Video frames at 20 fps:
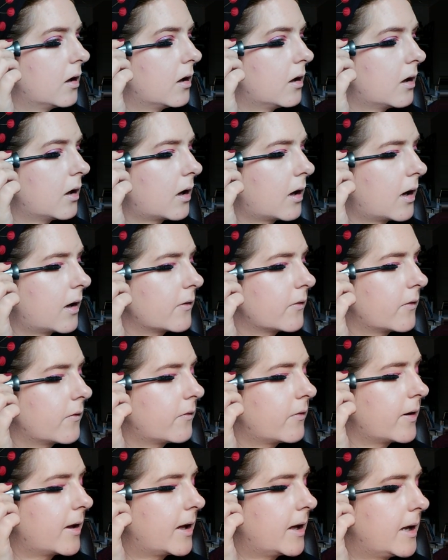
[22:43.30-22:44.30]
It has a
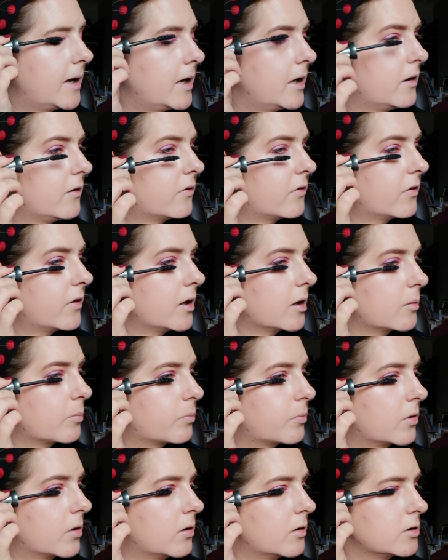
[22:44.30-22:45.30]
fairly thick
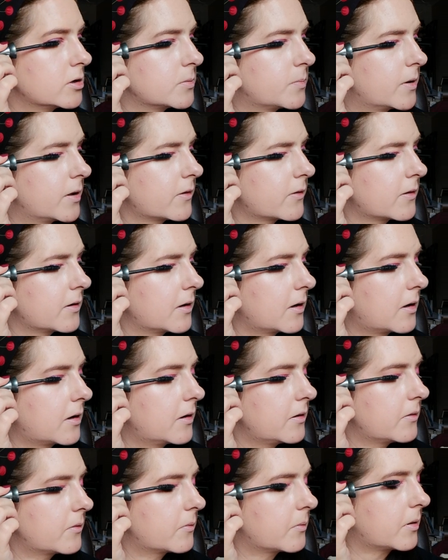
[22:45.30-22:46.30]
brush, but it's a
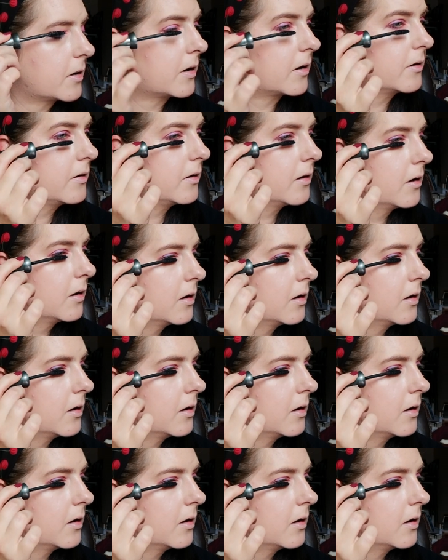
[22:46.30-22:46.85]
nice one.